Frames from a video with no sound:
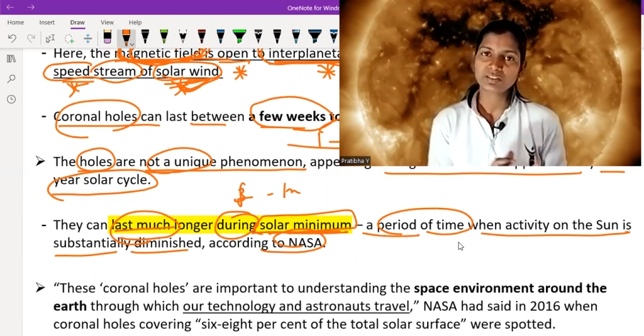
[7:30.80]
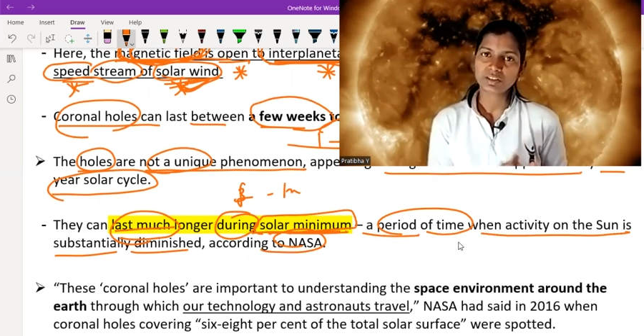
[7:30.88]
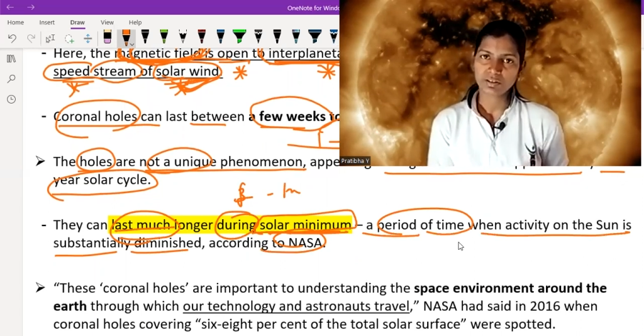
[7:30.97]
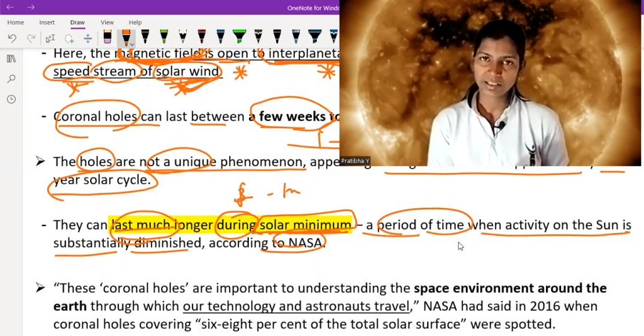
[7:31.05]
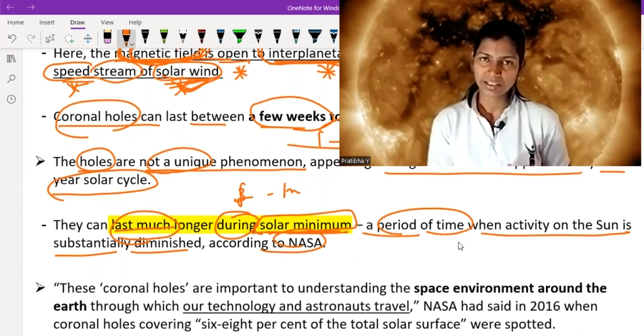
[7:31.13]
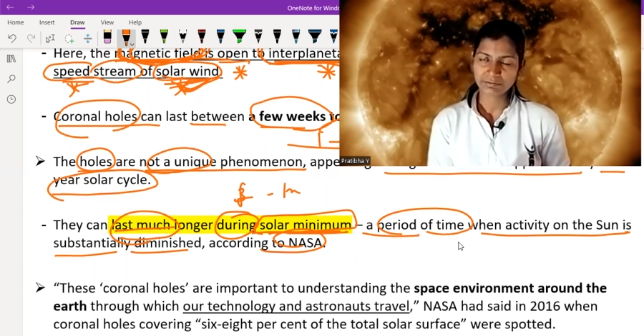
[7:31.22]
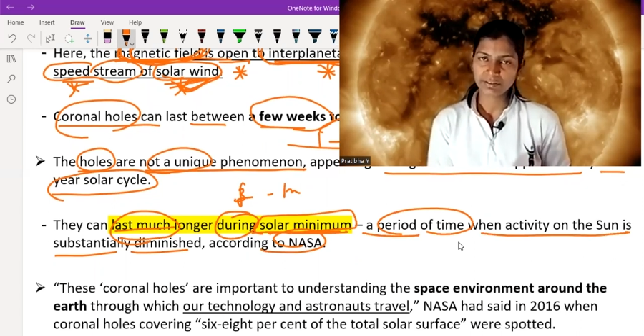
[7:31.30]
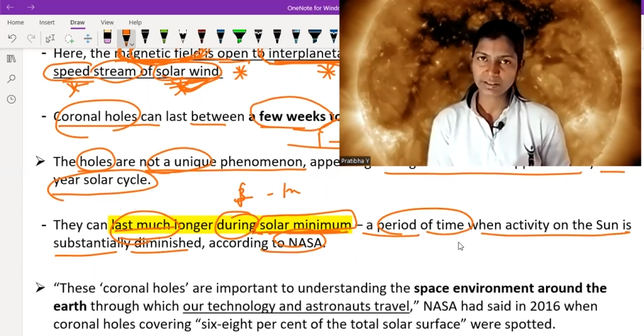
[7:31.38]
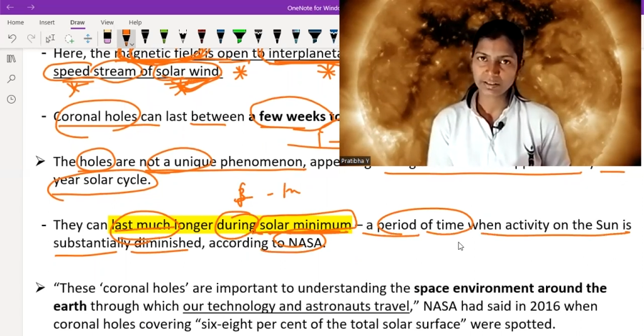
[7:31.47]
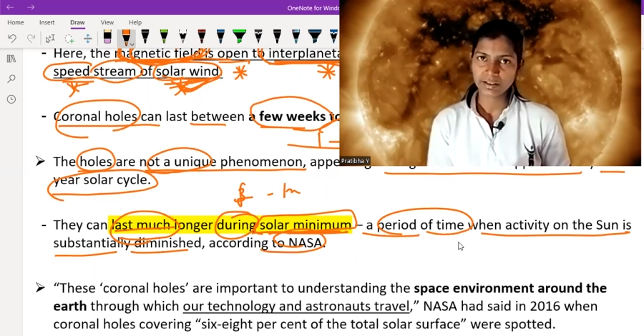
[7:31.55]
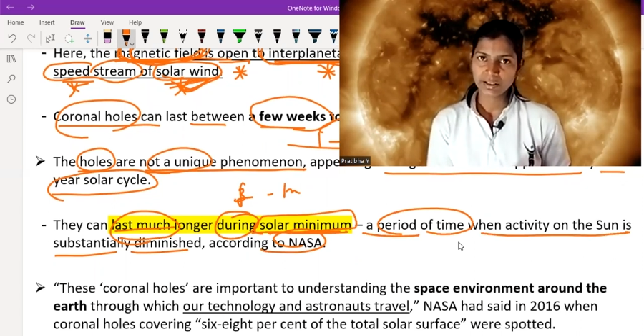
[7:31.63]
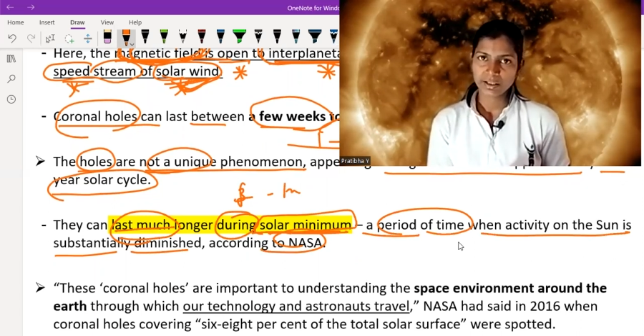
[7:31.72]
our
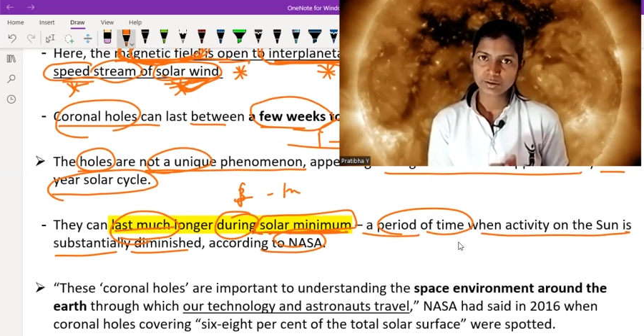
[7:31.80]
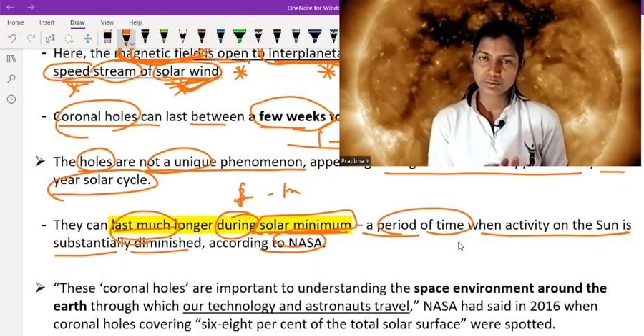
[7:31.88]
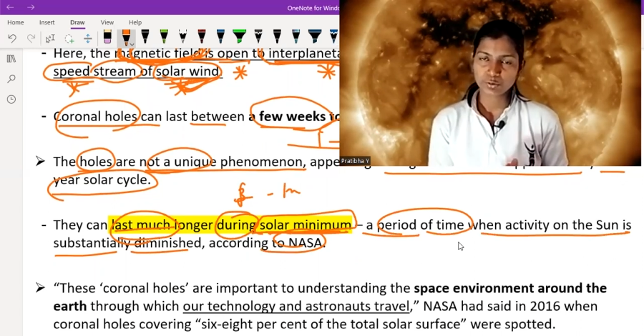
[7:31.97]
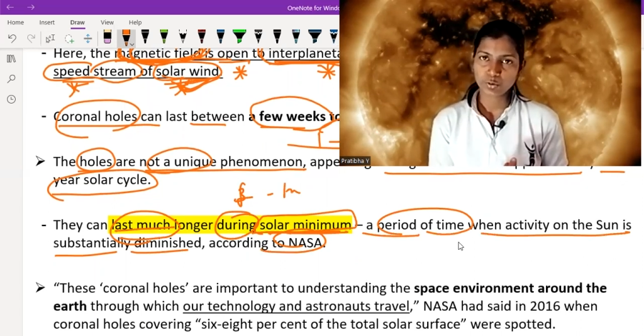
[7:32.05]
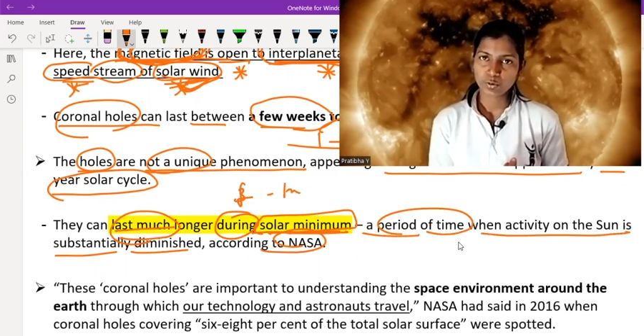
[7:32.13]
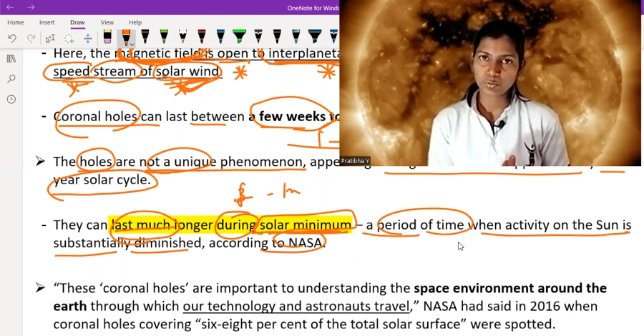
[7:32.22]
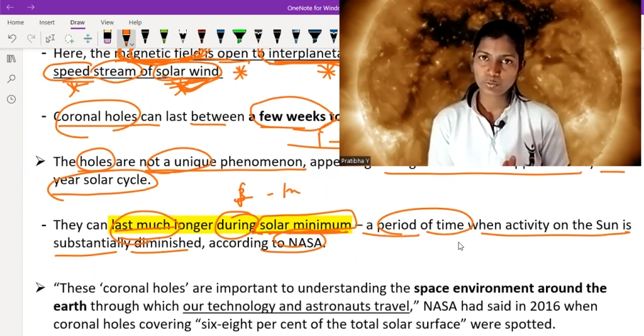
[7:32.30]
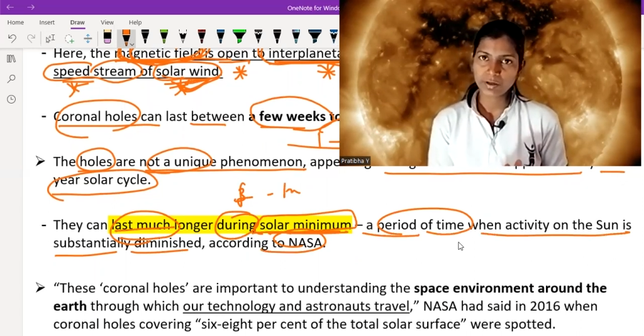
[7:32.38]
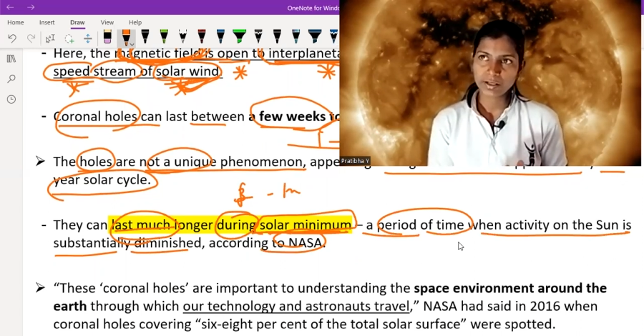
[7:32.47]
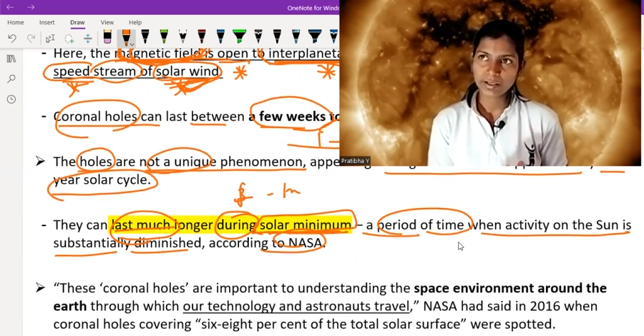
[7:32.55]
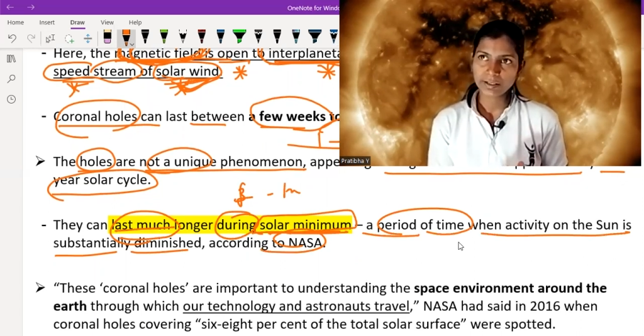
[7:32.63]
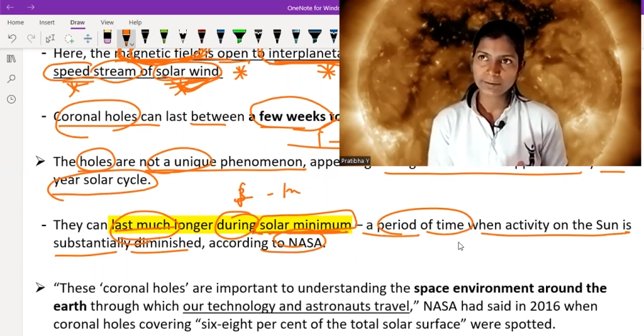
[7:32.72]
activity, so
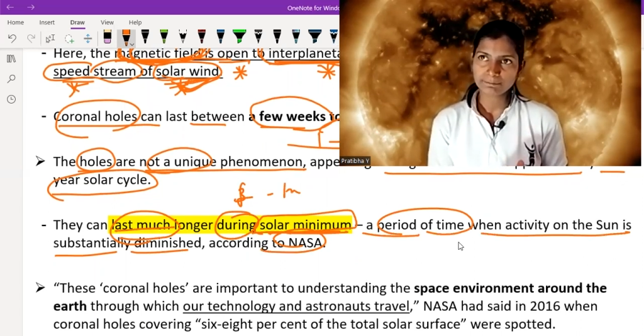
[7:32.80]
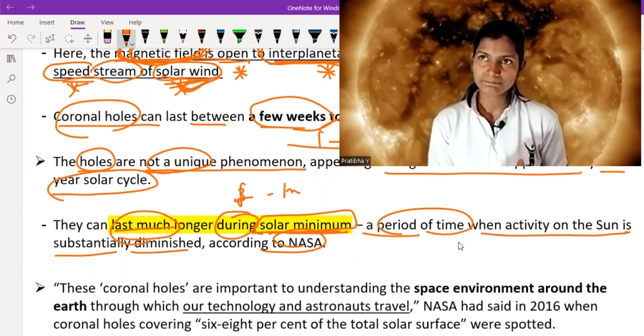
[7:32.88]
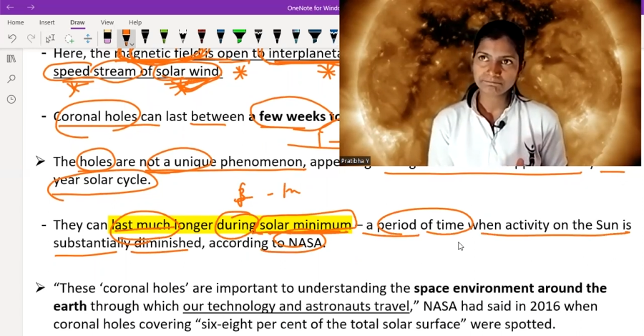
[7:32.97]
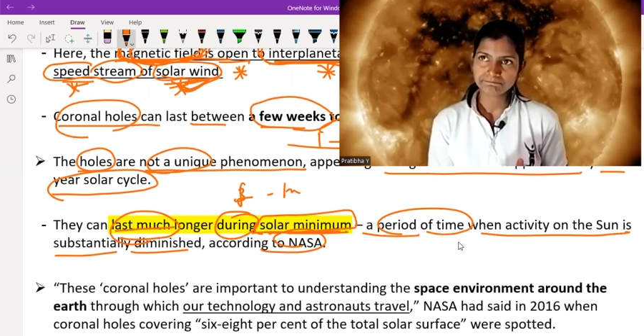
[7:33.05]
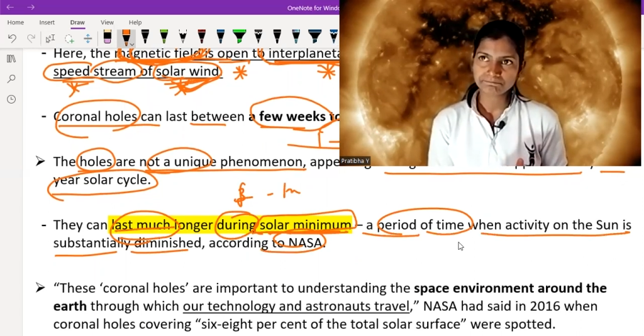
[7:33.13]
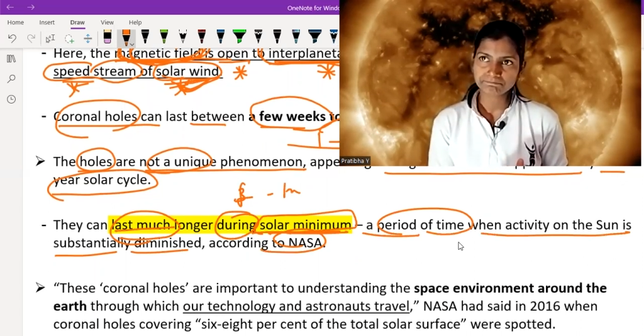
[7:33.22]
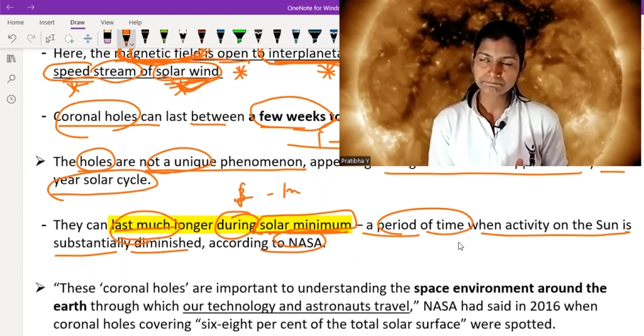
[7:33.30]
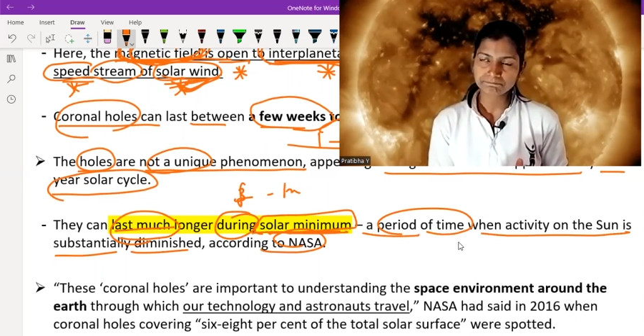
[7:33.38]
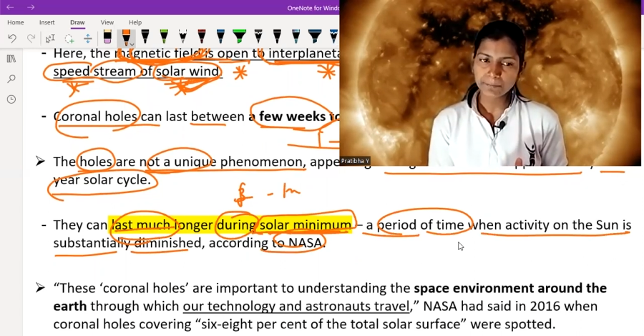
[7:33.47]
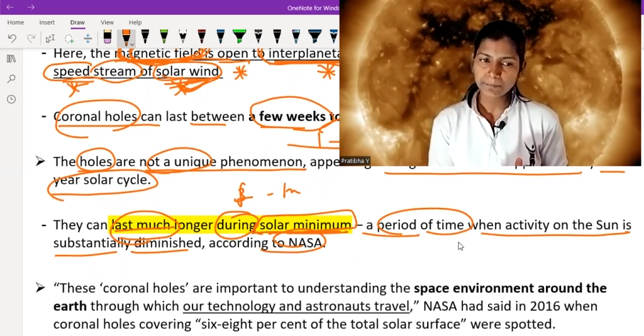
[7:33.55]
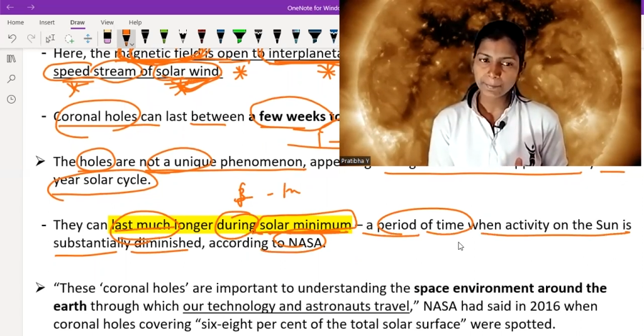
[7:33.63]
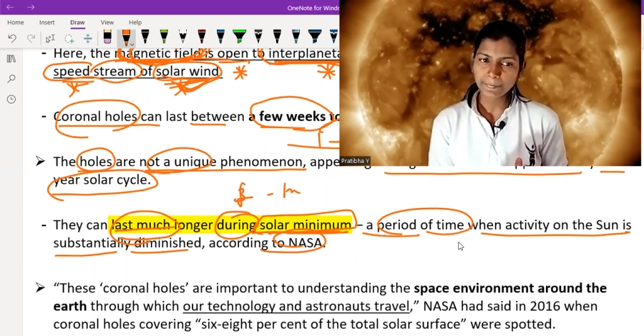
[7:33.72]
we
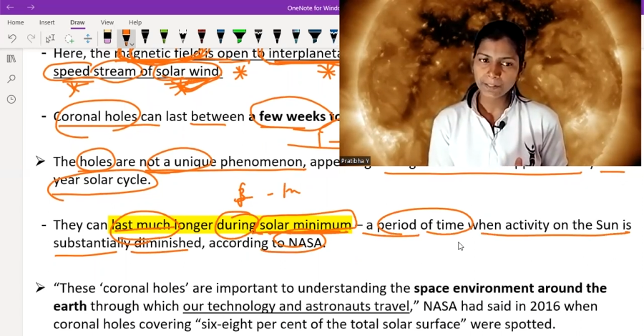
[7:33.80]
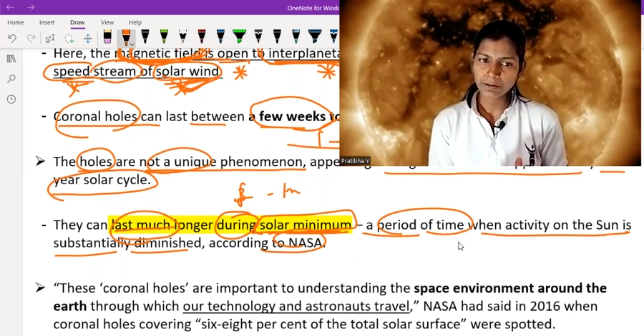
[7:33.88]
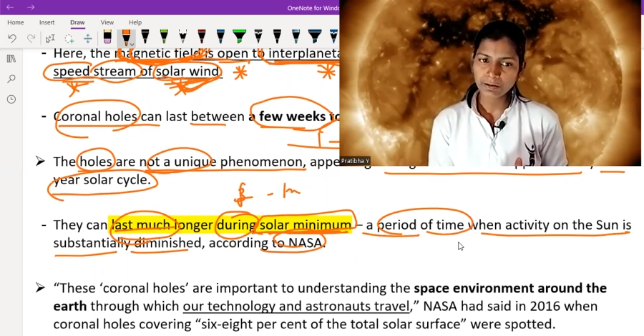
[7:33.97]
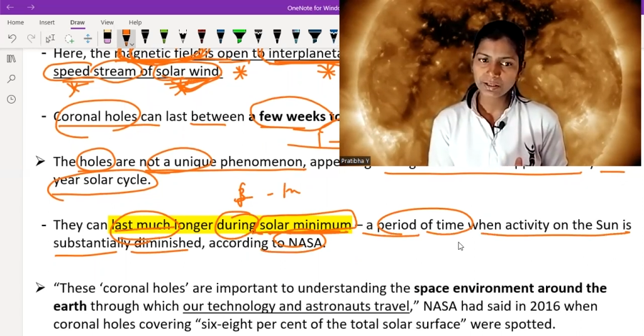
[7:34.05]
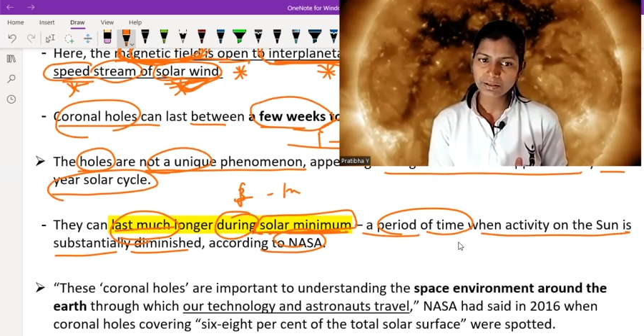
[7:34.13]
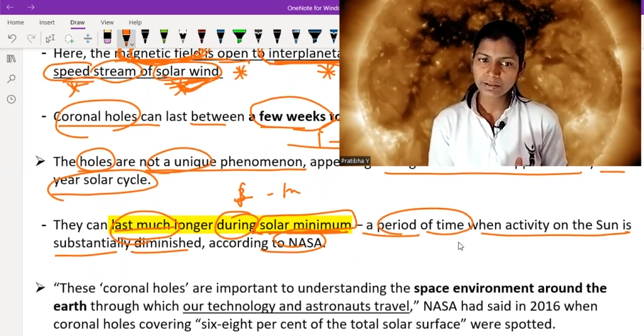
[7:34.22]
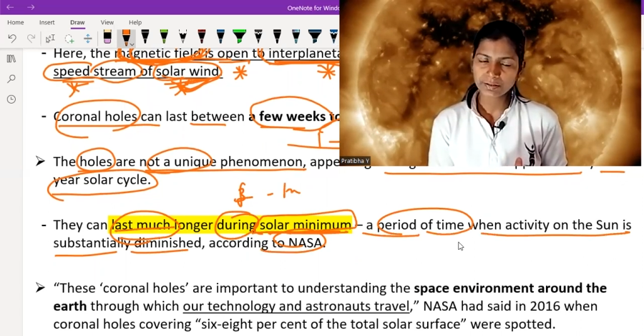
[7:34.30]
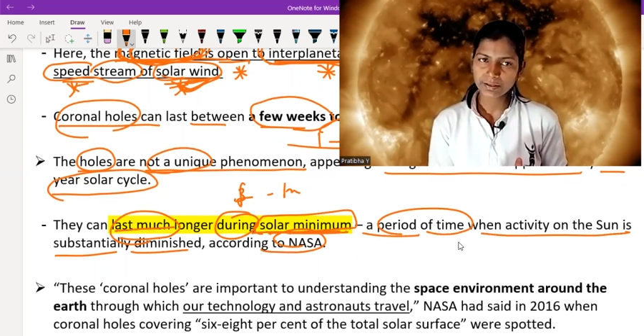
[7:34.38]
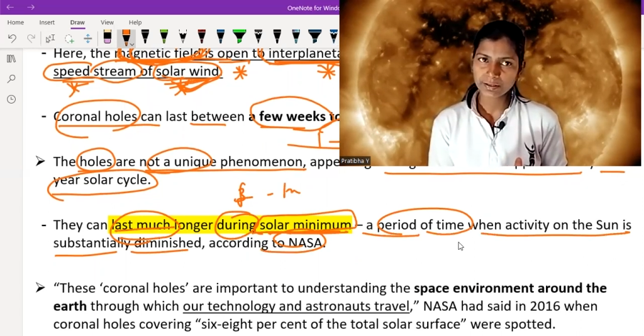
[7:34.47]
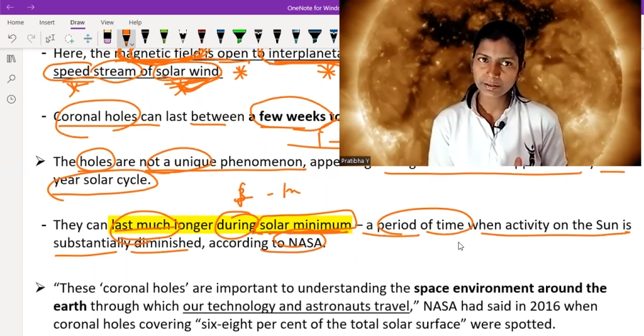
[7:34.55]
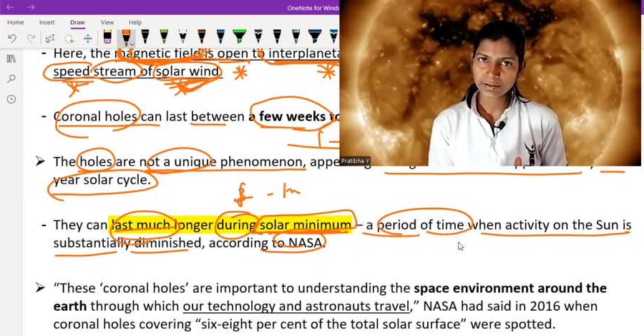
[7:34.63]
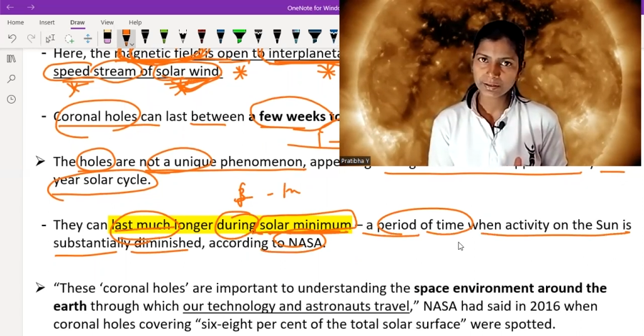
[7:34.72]
can
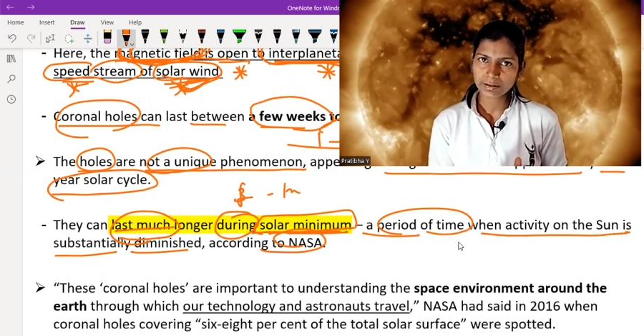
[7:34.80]
say,